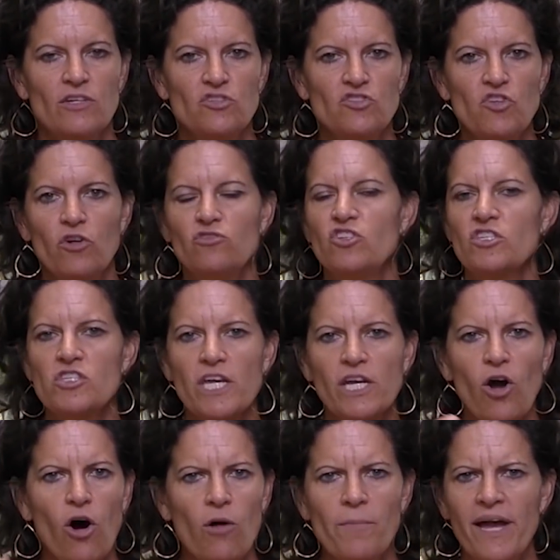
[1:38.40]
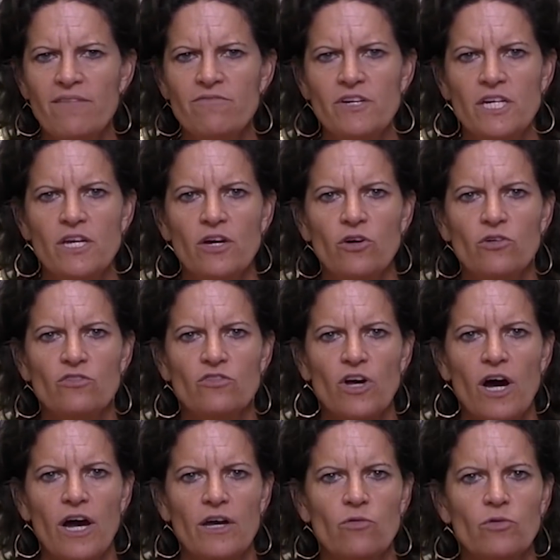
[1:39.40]
So just like all my videos,
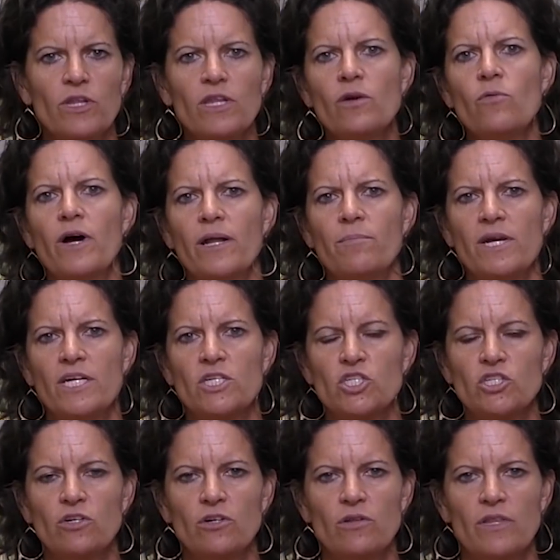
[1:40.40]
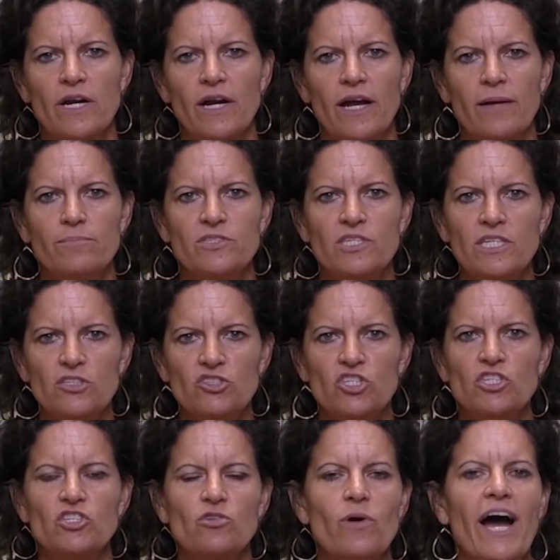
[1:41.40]
I really want to make sure that I'm
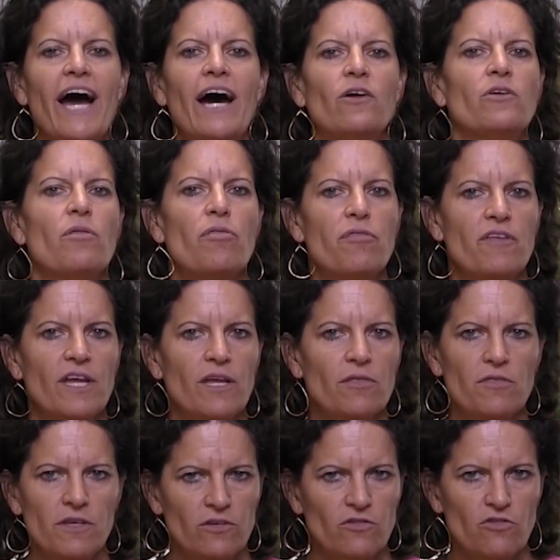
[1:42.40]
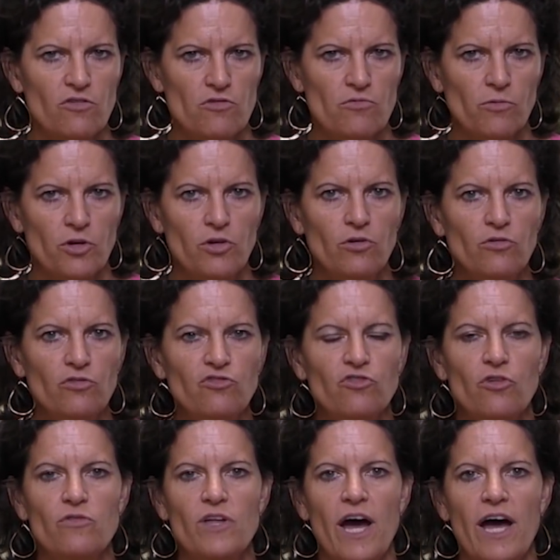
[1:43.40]
teaching you how to think this through
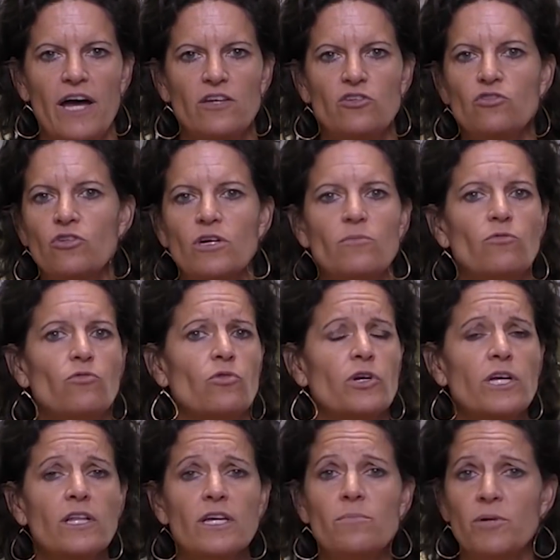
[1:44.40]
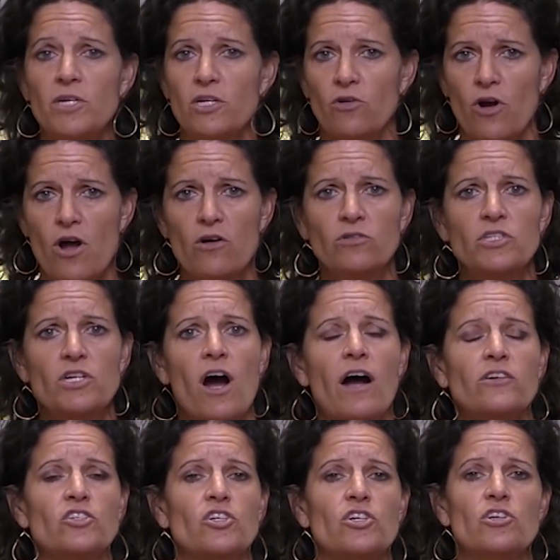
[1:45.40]
so that you can really be your own
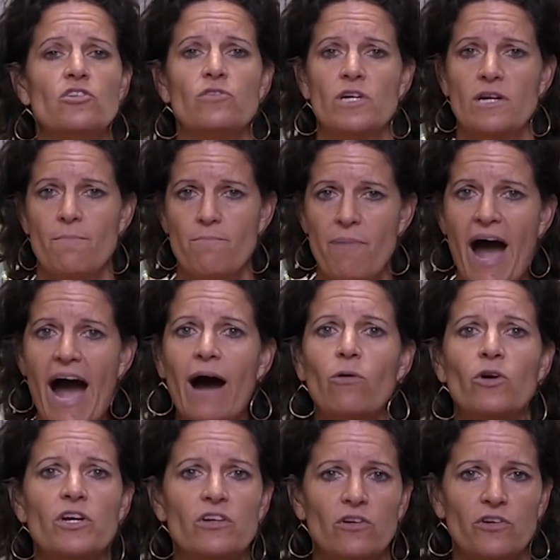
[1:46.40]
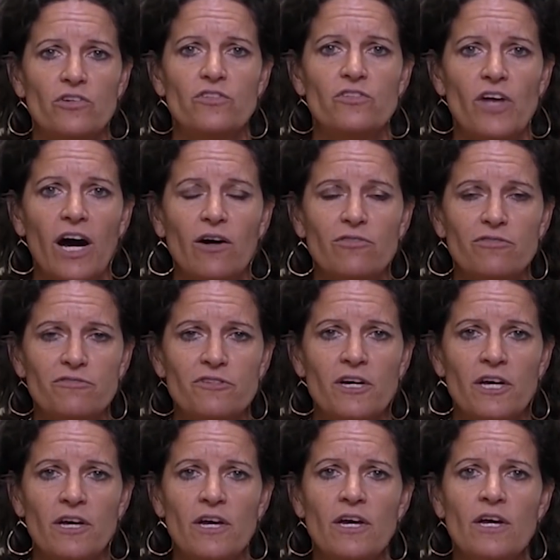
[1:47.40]
doctor, you can empower yourself.
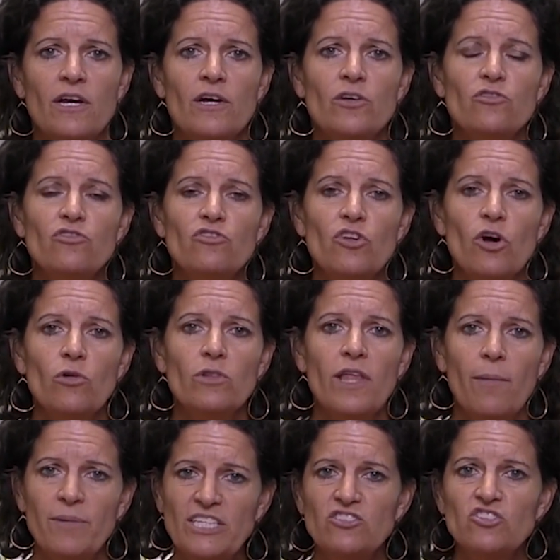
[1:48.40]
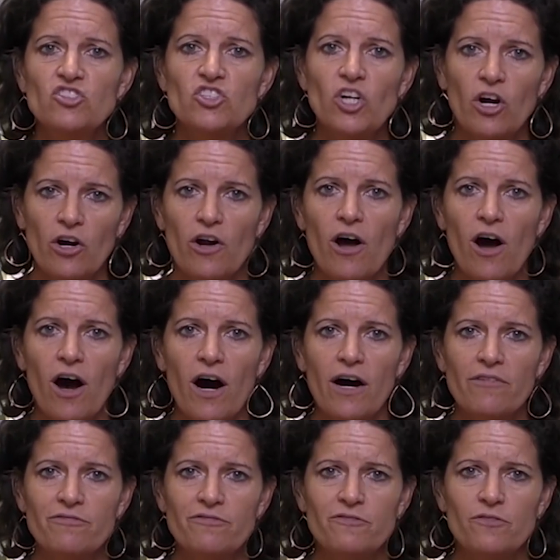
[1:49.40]
So let me start
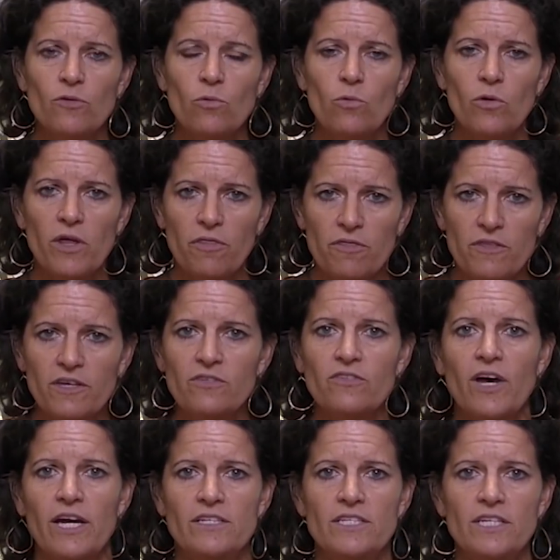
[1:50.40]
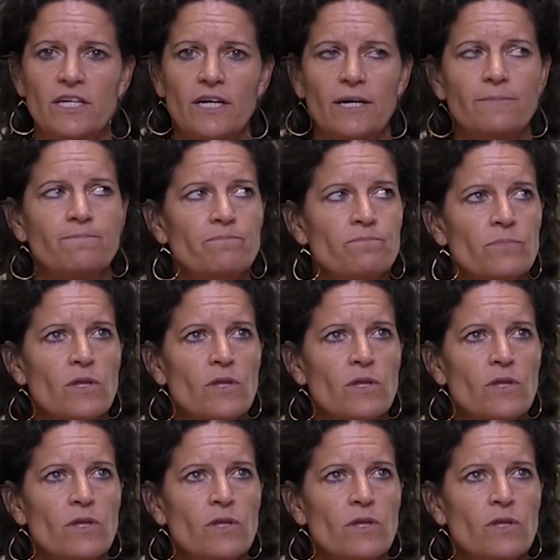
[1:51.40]
off with this idea.